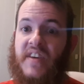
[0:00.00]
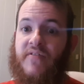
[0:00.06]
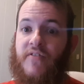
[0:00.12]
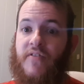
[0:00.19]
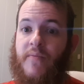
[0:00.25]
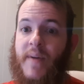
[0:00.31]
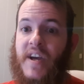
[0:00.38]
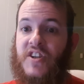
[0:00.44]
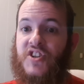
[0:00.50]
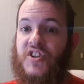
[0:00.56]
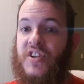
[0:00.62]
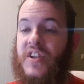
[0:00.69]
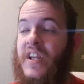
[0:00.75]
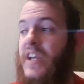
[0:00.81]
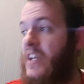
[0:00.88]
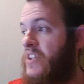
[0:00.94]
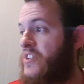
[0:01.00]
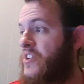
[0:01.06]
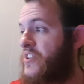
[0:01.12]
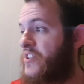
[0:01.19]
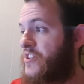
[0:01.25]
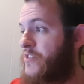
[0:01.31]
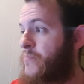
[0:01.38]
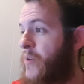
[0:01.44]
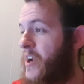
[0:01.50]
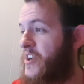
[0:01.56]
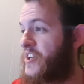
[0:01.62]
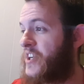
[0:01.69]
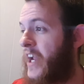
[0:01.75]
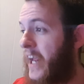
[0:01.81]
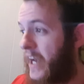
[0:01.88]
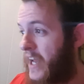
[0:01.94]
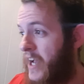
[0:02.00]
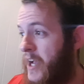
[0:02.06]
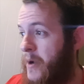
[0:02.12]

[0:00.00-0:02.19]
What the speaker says: information into the spreadsheet